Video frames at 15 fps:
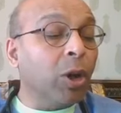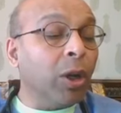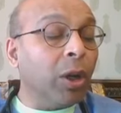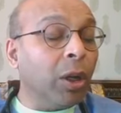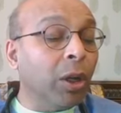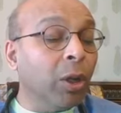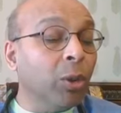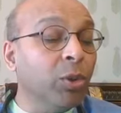
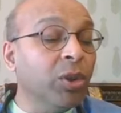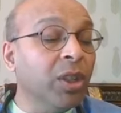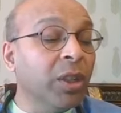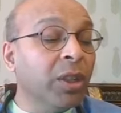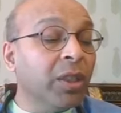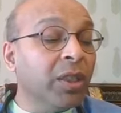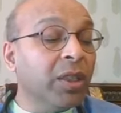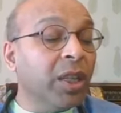cloves,
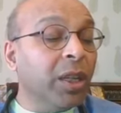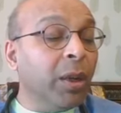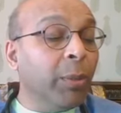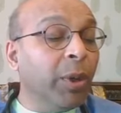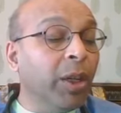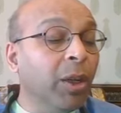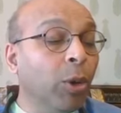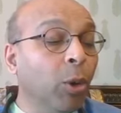
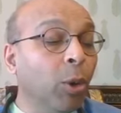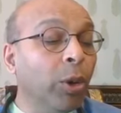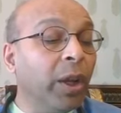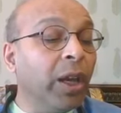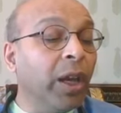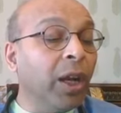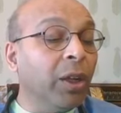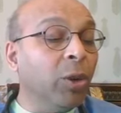cinnamon,
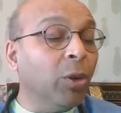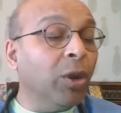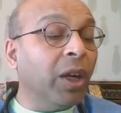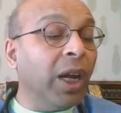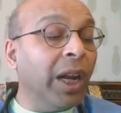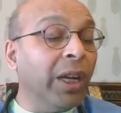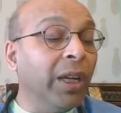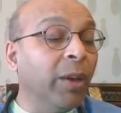oregano,
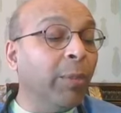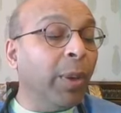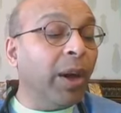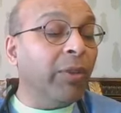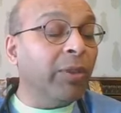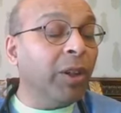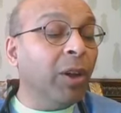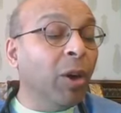garlic
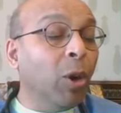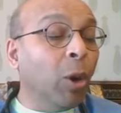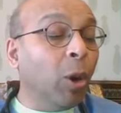powder,